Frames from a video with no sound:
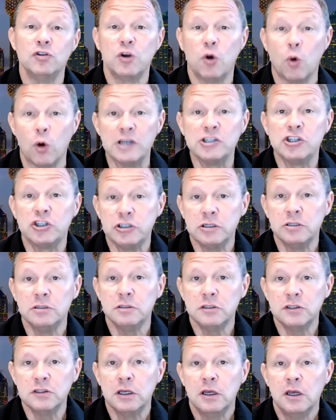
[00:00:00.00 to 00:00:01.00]

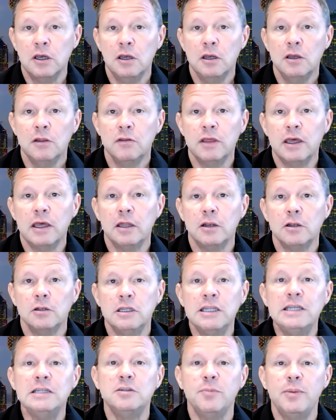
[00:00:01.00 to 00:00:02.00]
questions that
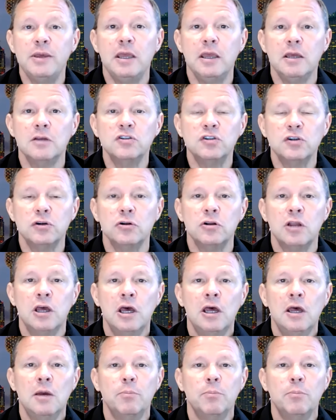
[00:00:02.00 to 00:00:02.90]
need to be answered.